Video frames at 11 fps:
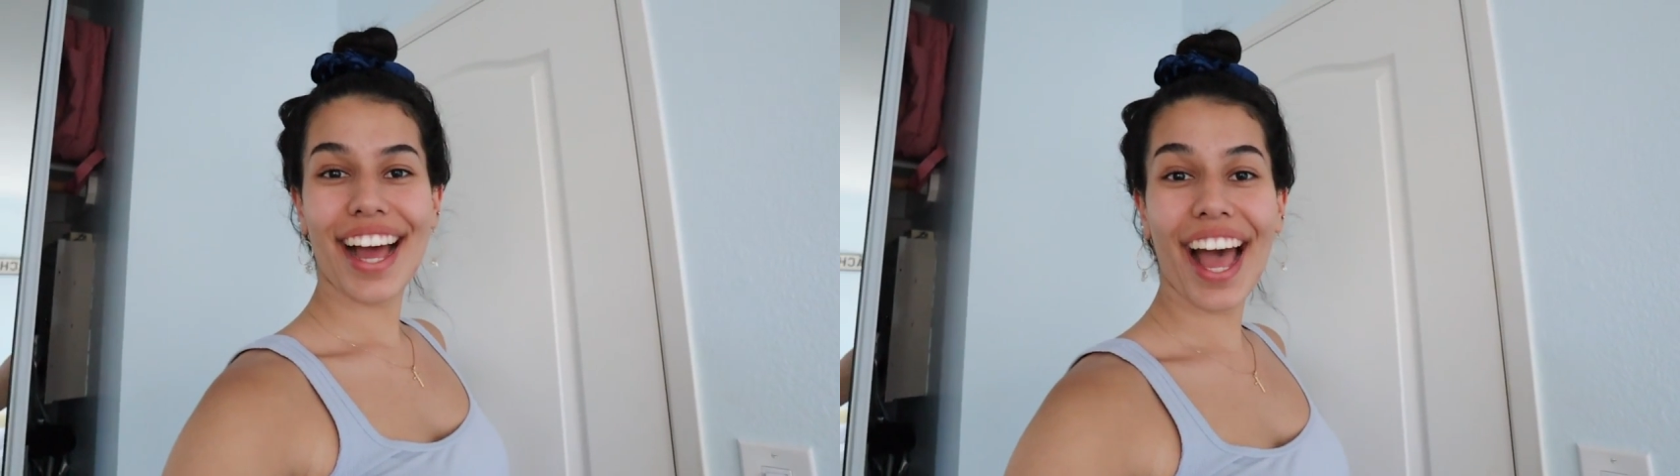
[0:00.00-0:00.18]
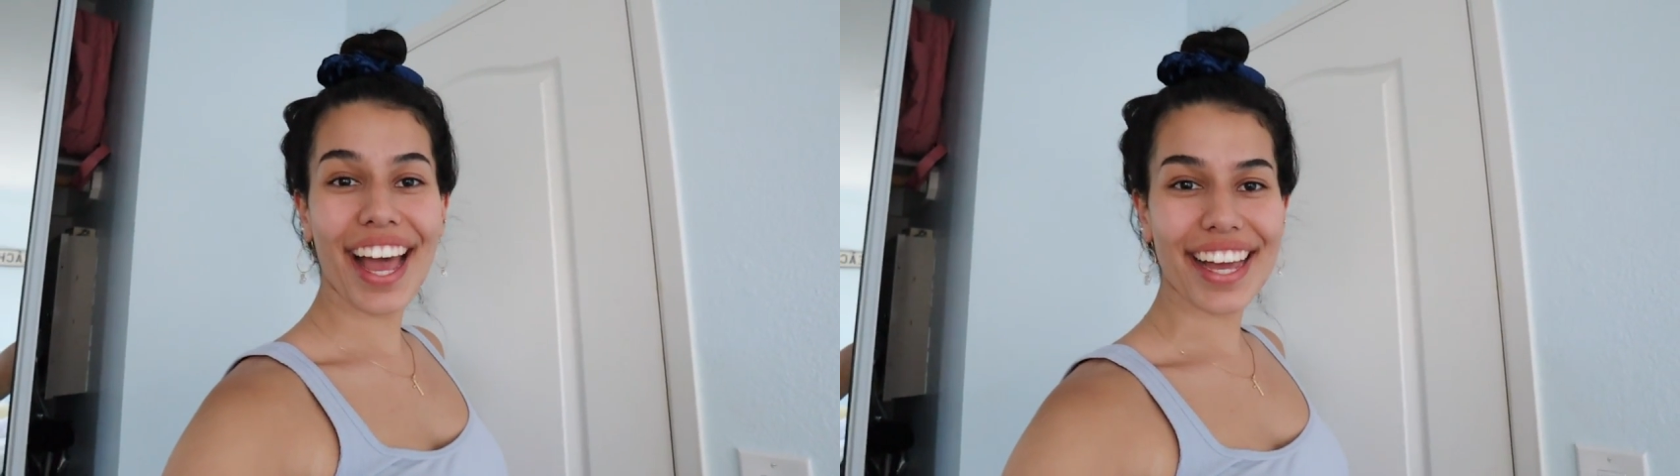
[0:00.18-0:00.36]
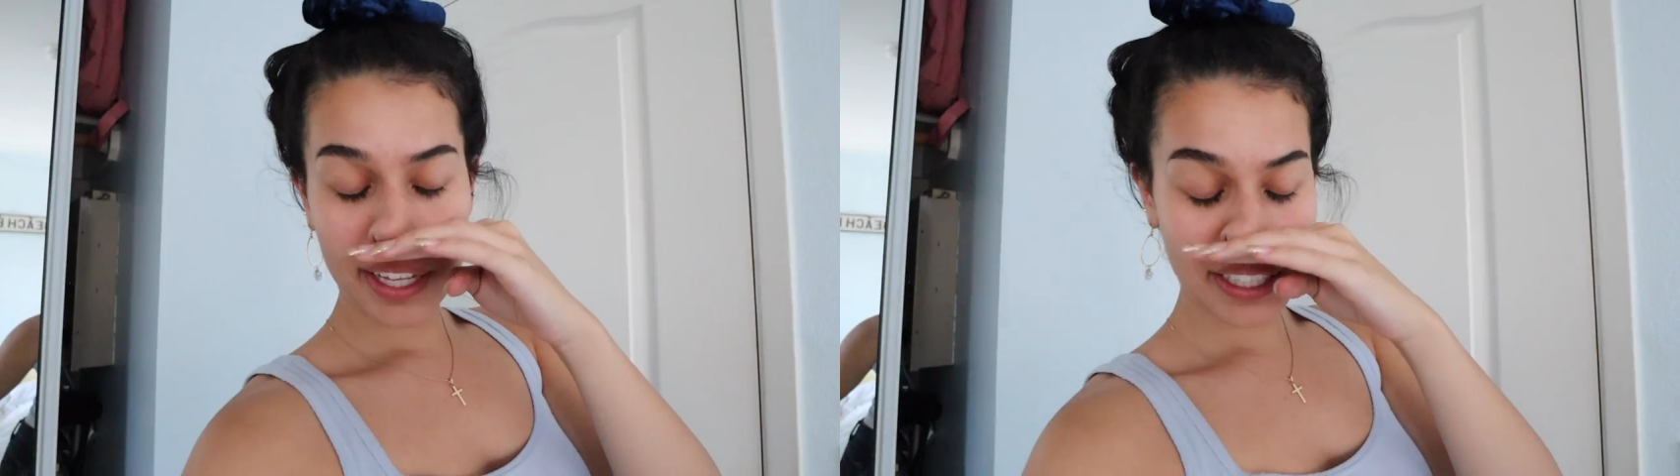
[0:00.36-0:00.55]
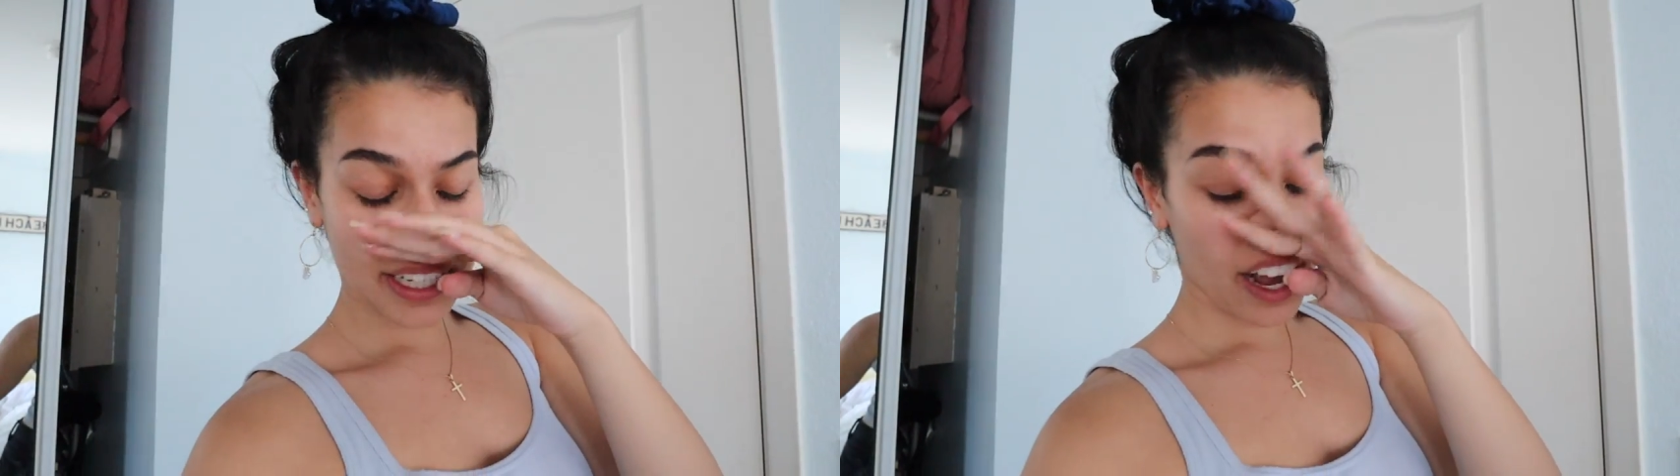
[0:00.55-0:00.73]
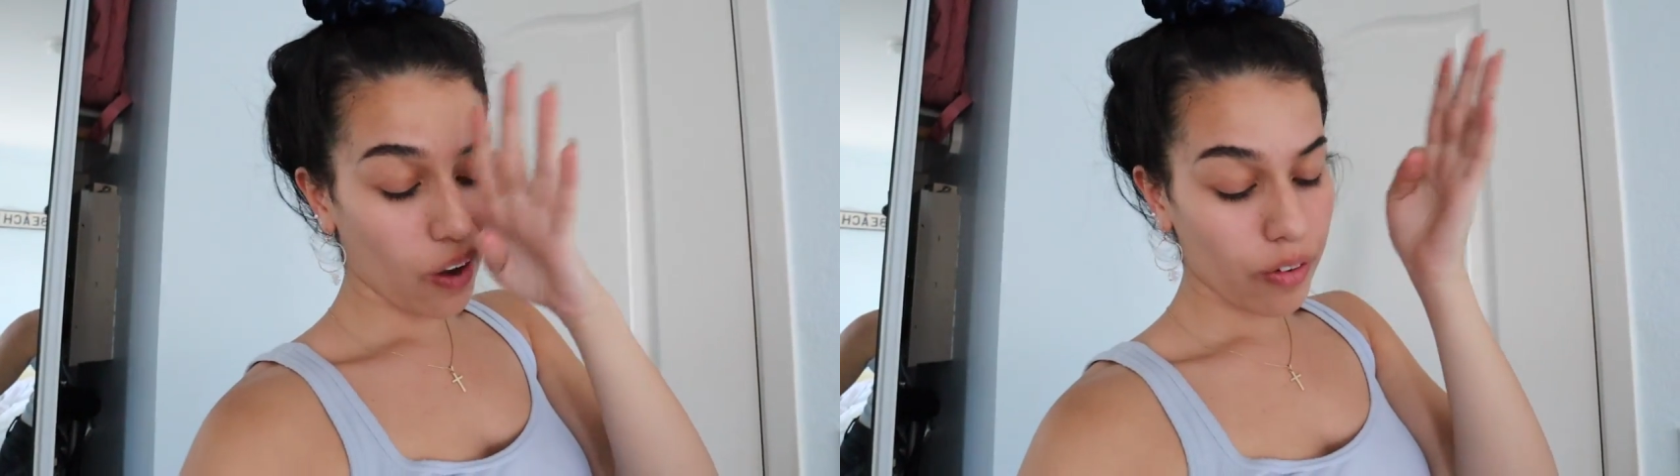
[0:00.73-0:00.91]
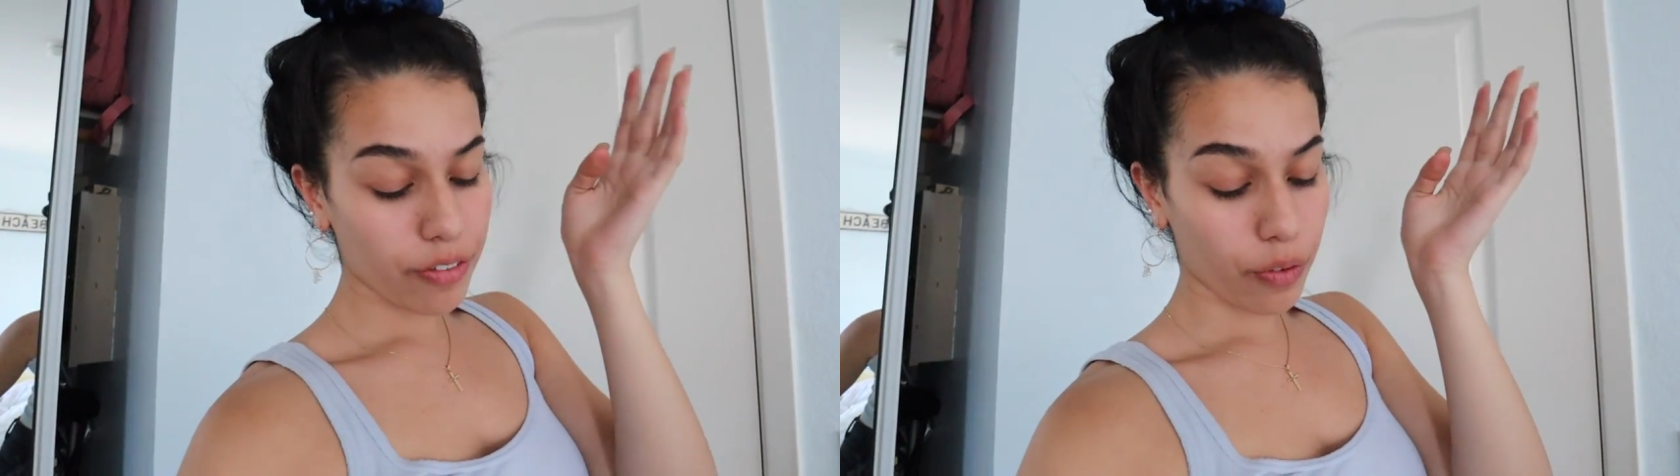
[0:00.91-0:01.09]
Hi, it's
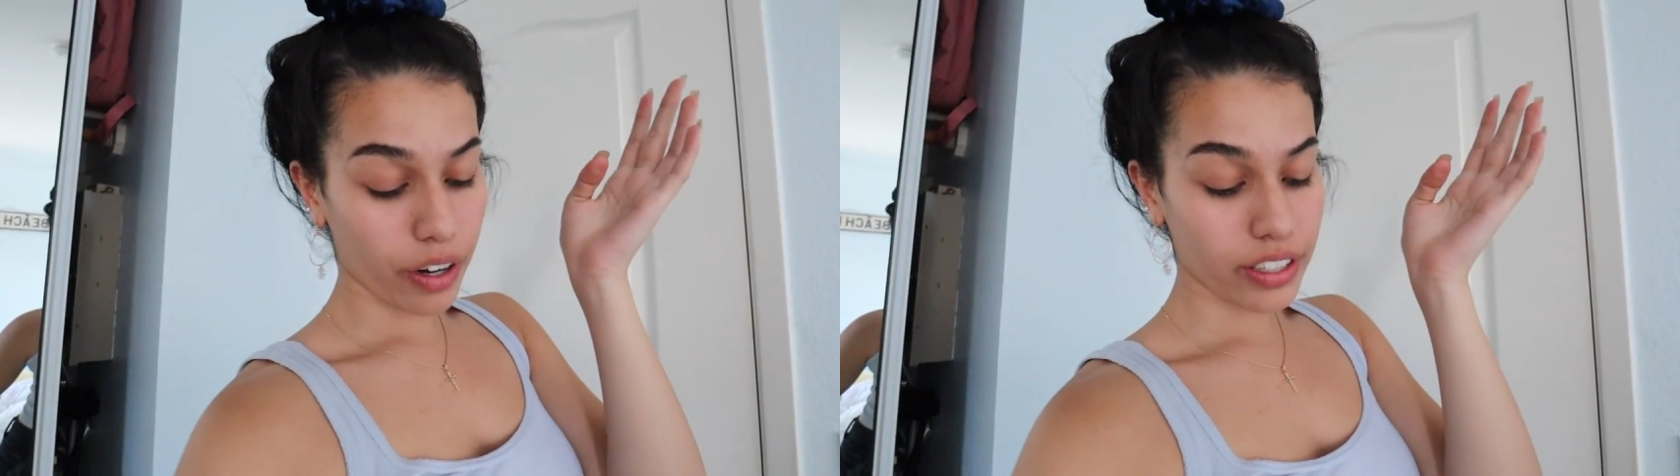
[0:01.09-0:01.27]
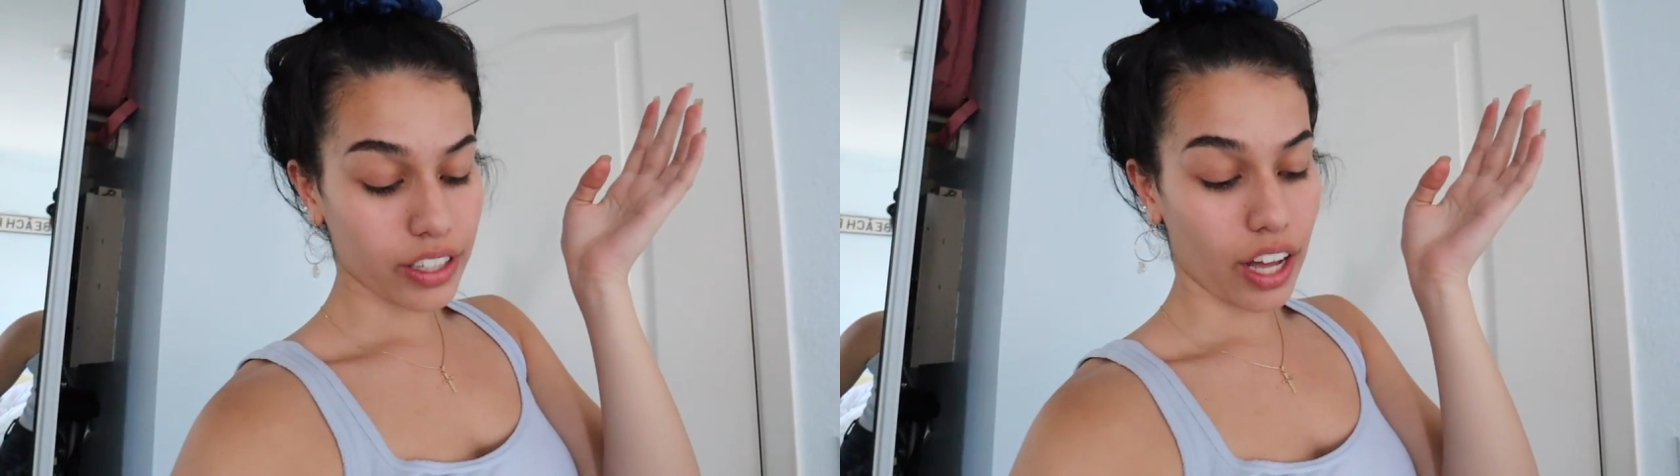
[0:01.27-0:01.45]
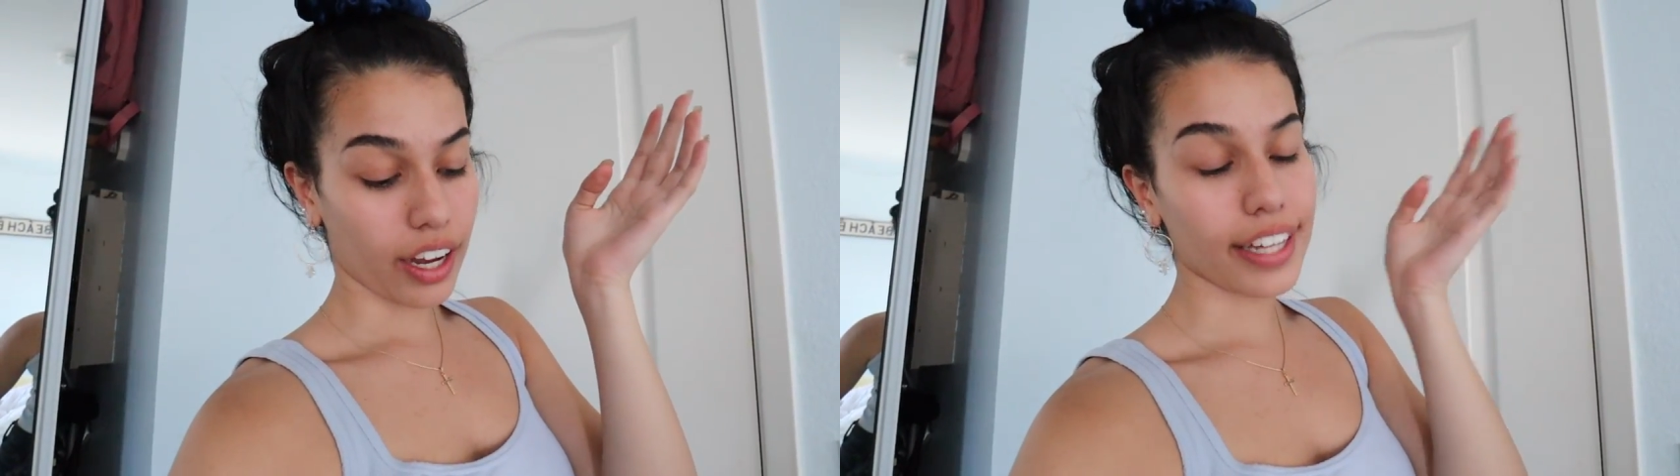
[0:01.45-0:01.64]
now 4 o'clock.